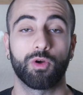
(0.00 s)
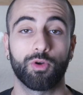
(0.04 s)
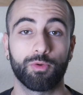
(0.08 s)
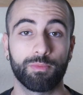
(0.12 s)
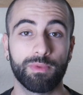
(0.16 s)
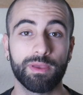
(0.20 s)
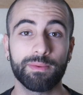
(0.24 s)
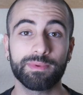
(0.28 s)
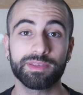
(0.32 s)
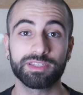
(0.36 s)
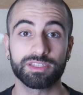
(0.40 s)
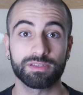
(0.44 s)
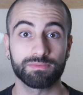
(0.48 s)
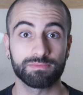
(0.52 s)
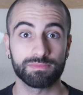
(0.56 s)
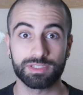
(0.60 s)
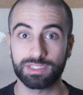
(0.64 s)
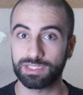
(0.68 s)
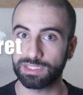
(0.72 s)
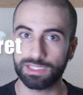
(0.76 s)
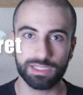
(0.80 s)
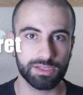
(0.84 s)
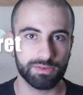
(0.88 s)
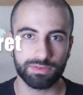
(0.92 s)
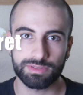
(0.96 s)
Or maybe some
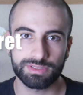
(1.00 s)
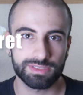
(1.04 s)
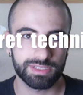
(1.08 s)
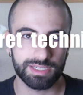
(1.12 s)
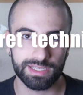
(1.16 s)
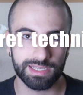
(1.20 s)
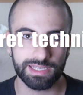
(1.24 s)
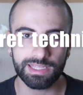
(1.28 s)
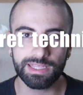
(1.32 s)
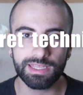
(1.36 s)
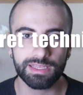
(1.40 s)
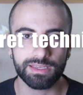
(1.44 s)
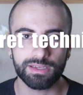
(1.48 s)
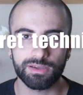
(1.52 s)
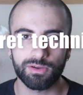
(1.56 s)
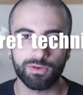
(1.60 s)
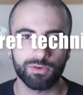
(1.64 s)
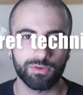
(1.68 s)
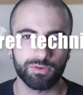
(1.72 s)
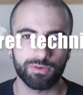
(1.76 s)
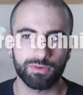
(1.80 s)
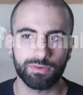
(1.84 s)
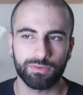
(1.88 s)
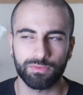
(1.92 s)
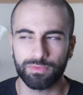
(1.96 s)
secret technique
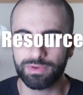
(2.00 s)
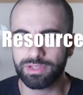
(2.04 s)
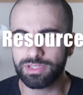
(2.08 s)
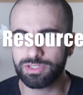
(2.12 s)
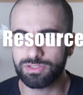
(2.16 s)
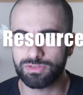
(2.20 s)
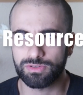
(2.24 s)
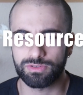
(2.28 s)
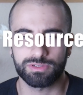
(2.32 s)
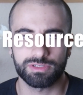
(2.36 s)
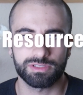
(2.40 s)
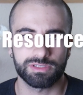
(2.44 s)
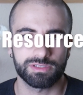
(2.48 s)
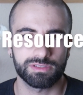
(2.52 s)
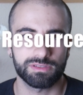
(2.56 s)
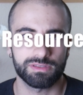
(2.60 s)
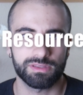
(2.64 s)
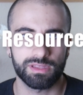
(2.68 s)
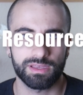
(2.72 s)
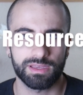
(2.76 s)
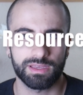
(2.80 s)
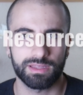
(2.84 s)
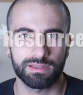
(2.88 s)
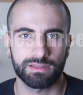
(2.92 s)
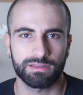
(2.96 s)
or resource
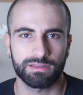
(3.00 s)
that